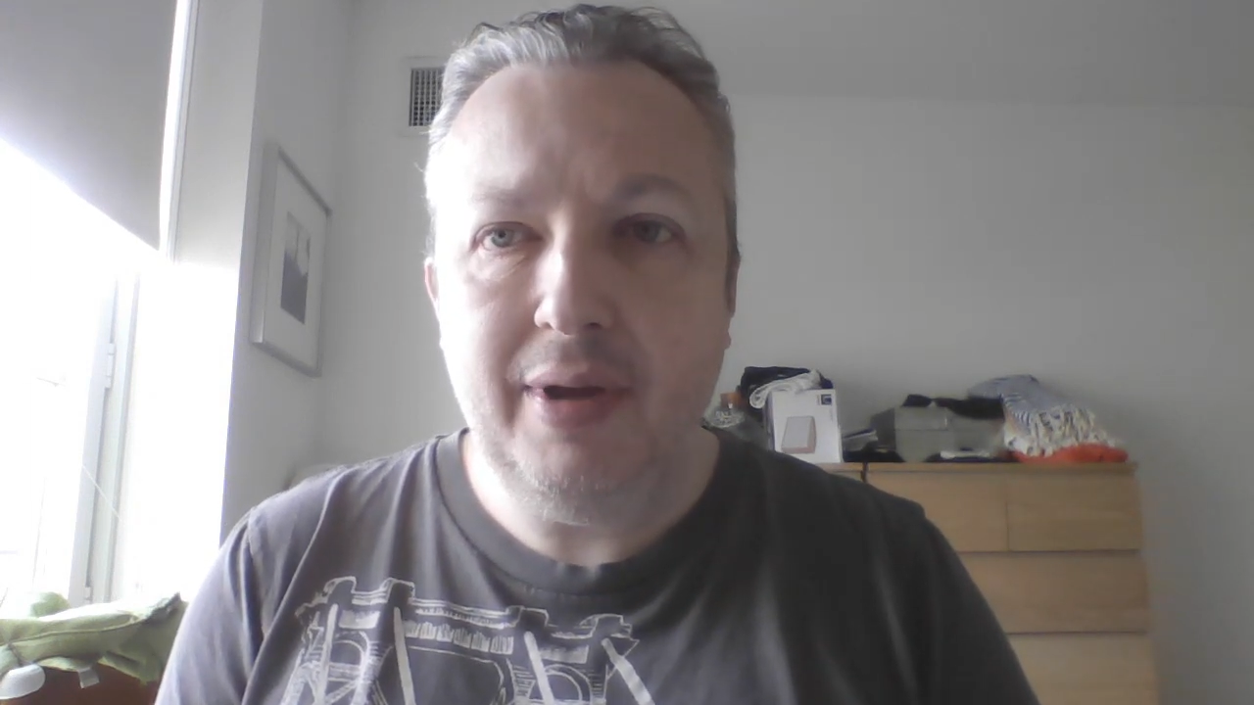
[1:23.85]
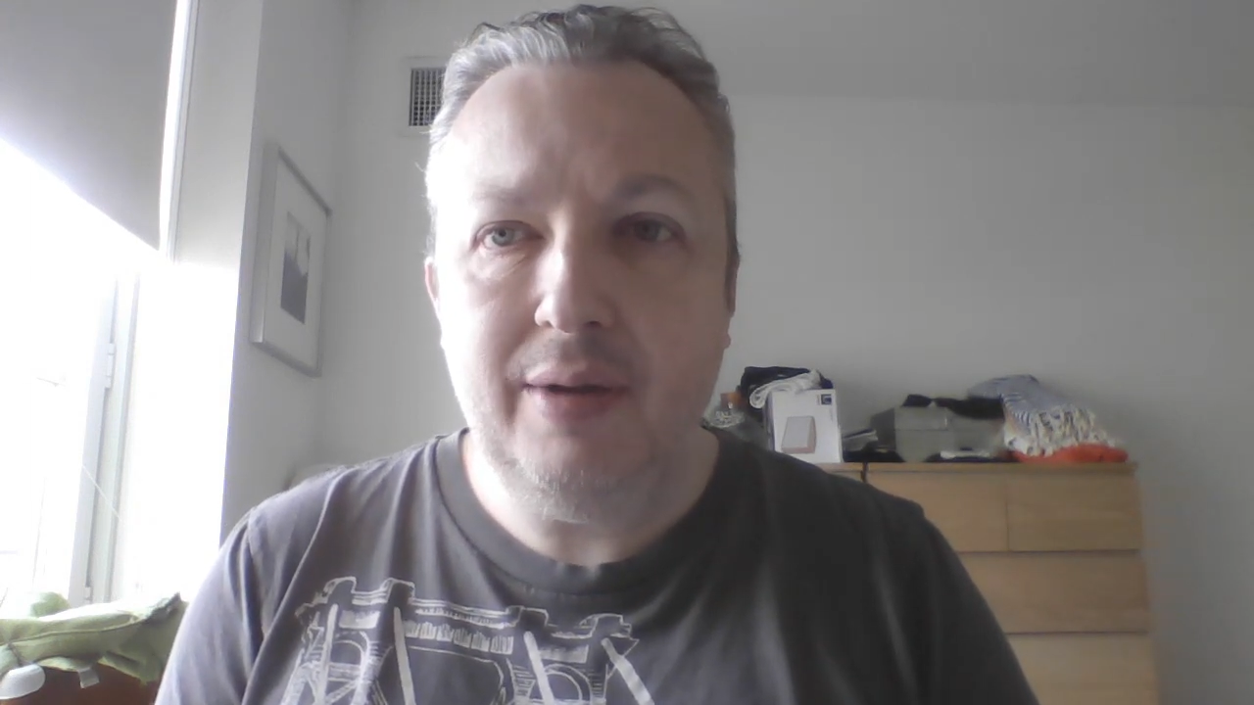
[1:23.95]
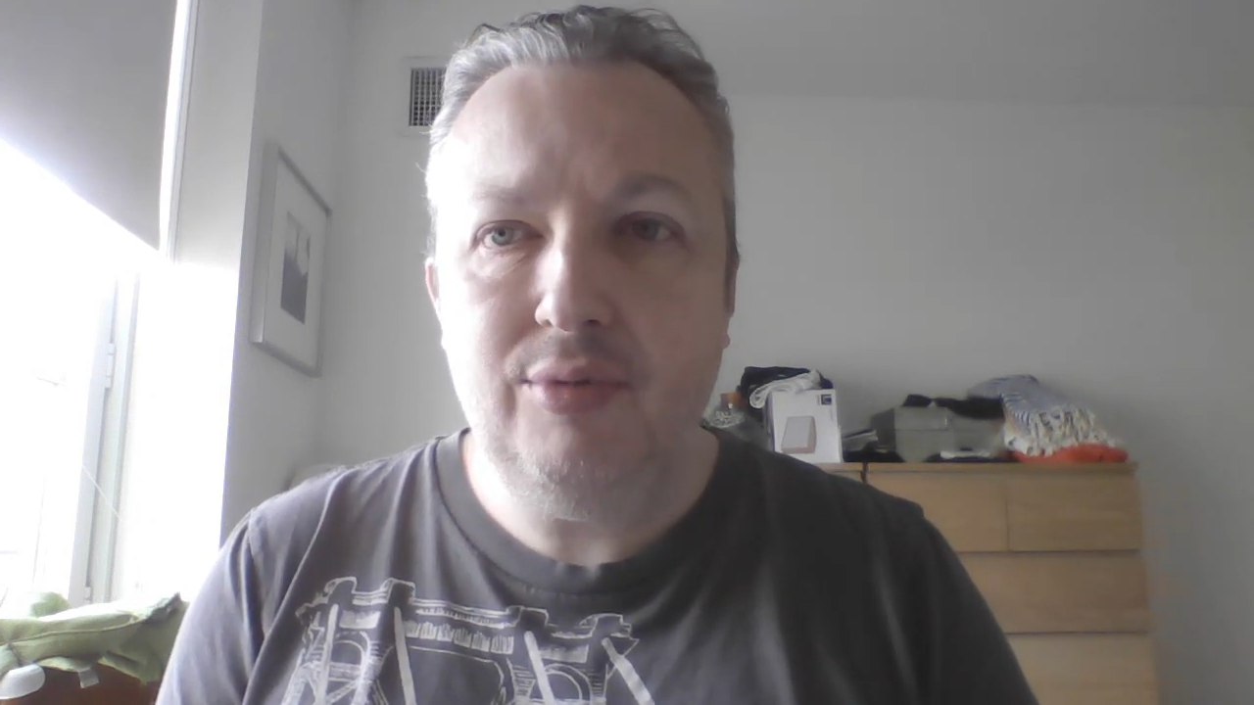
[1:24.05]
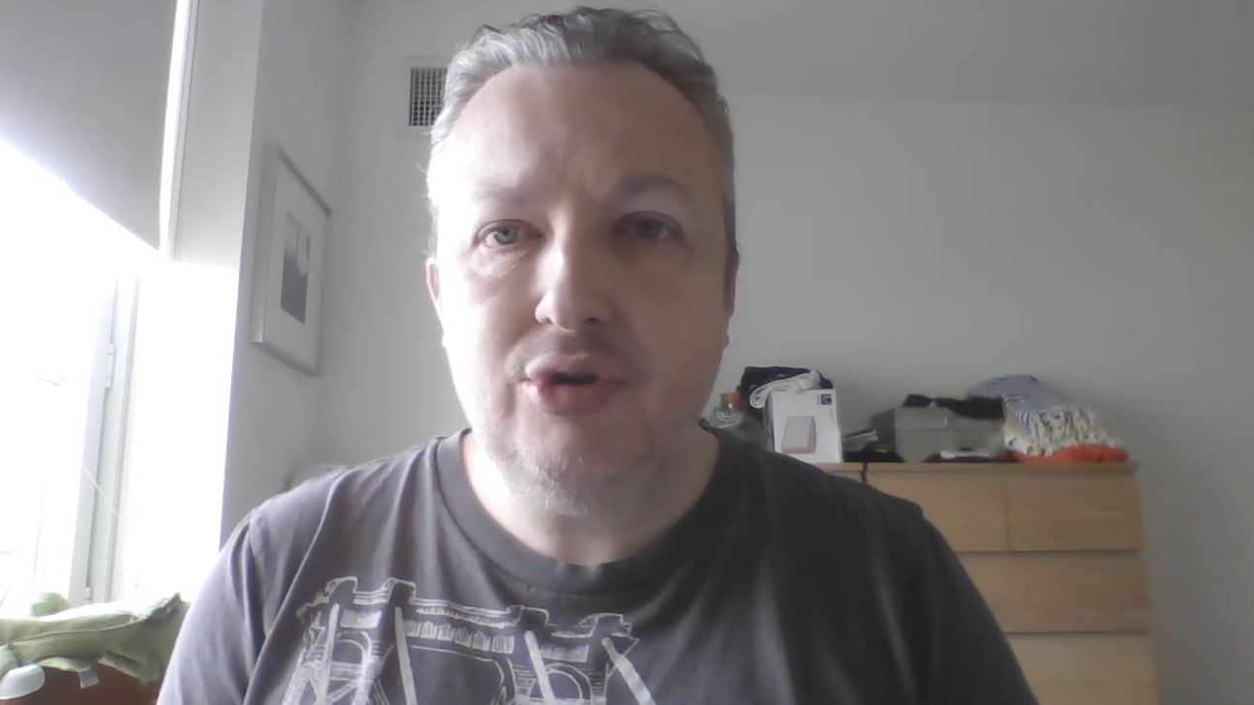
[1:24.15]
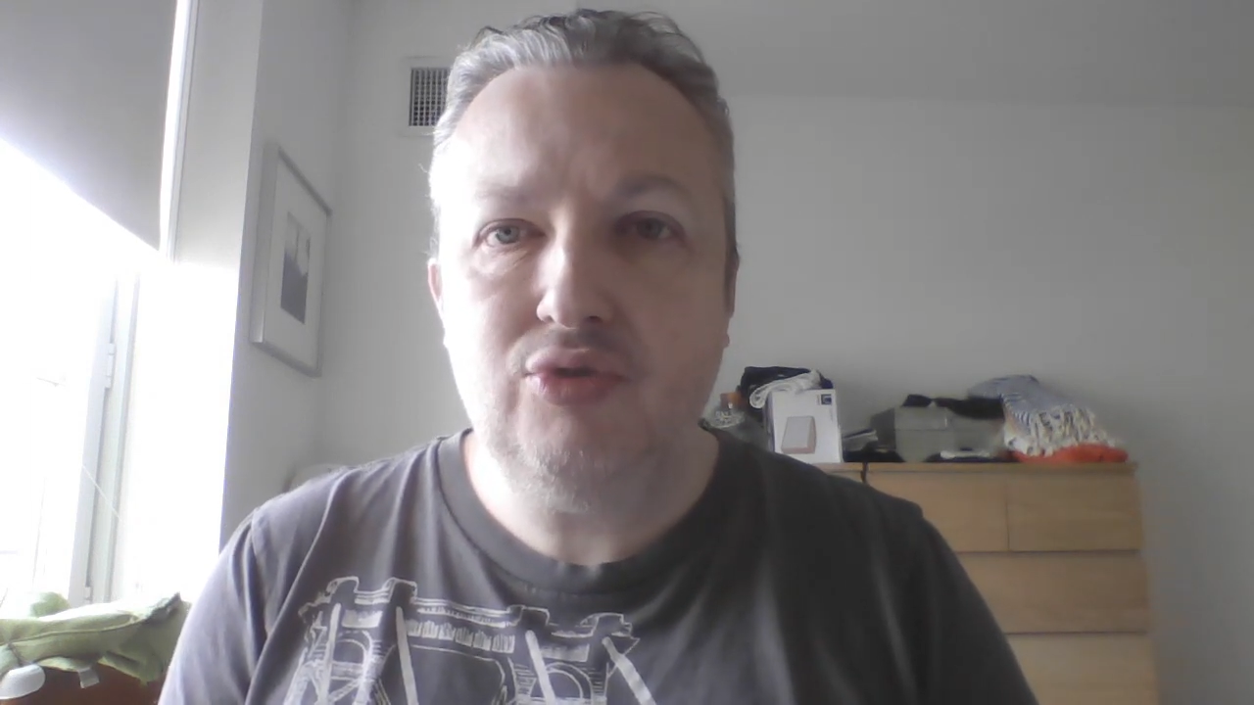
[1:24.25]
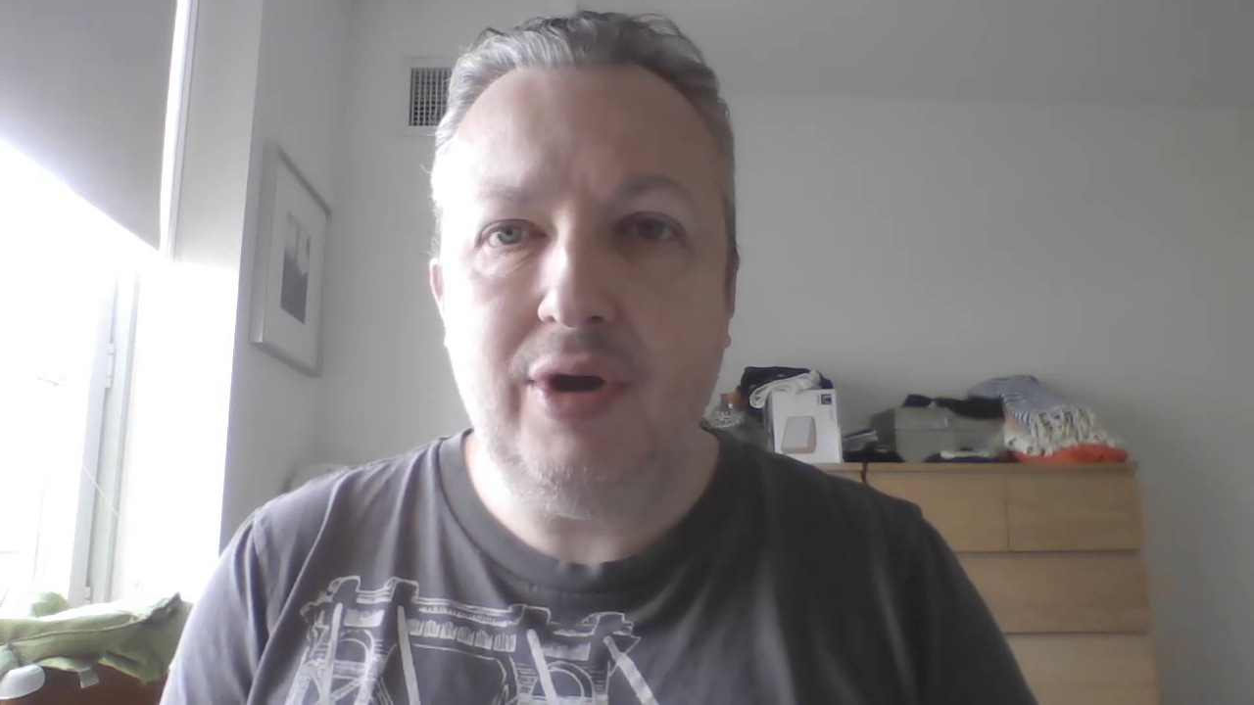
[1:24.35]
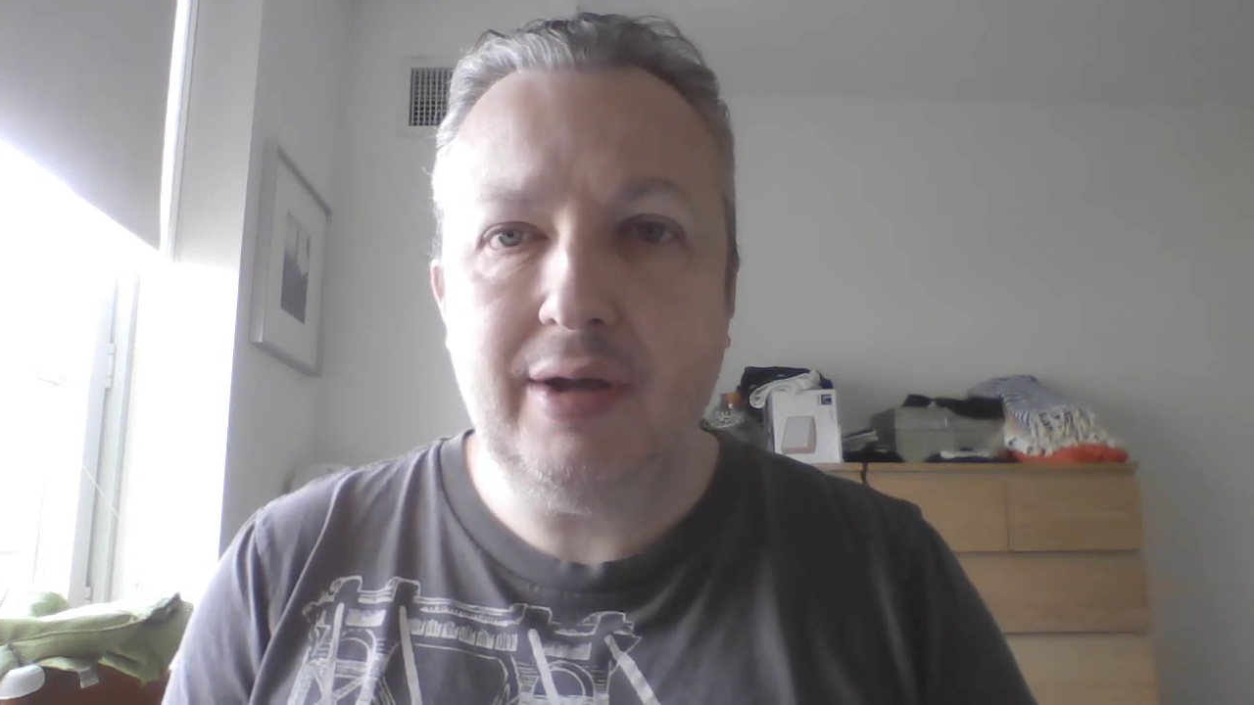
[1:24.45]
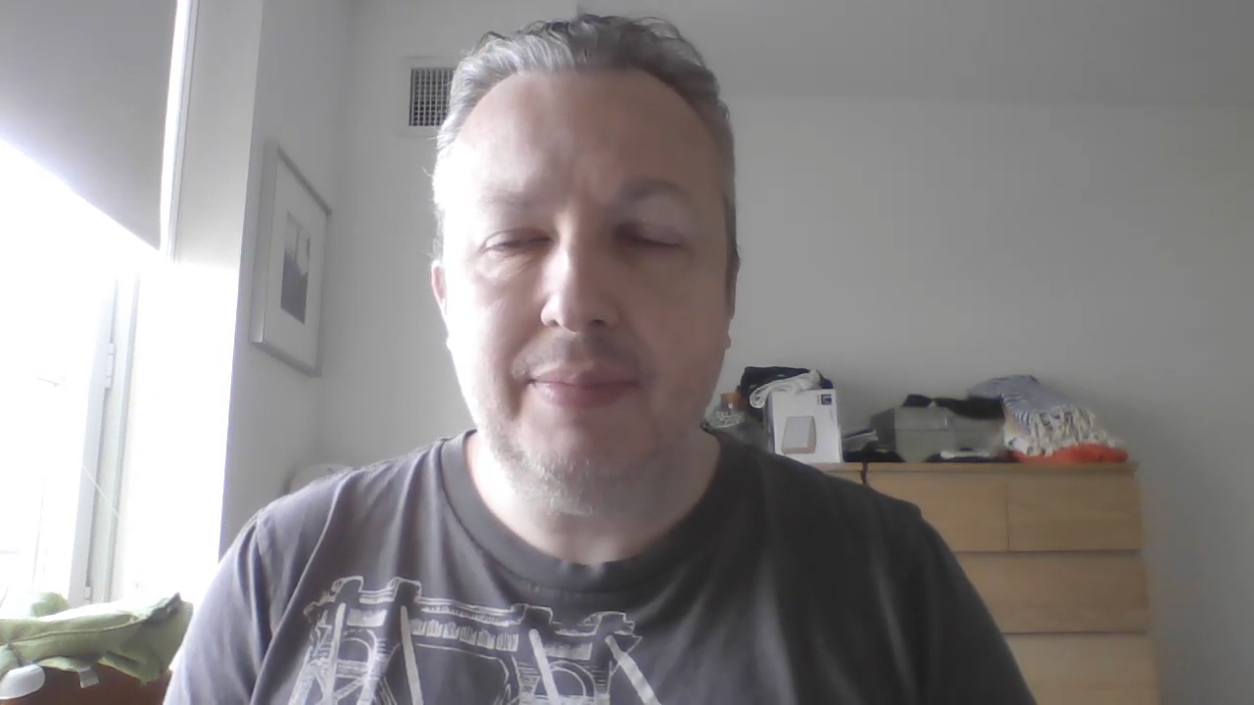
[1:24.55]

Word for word: by the British rock